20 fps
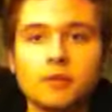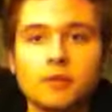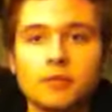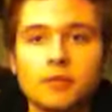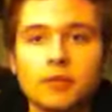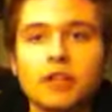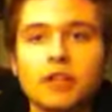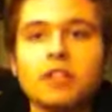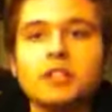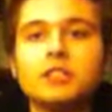
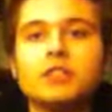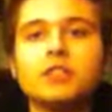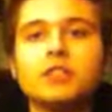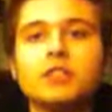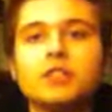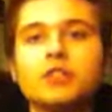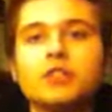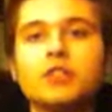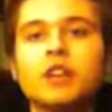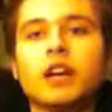more easy
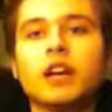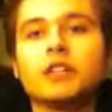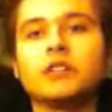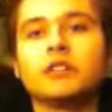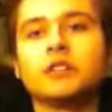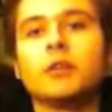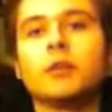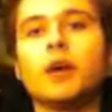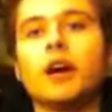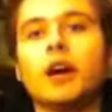for you
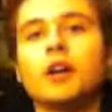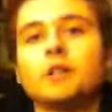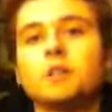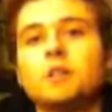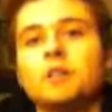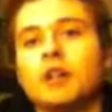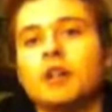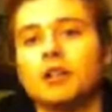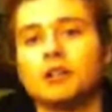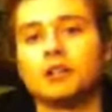guys to watch,
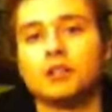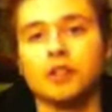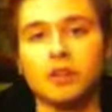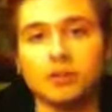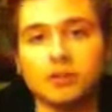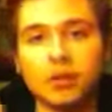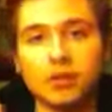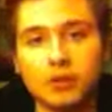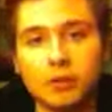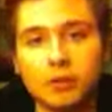because
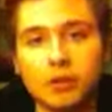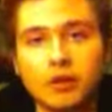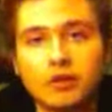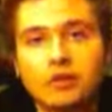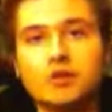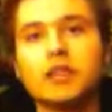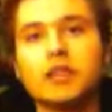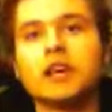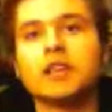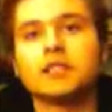it's all about
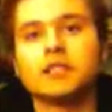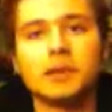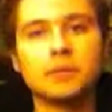you guys.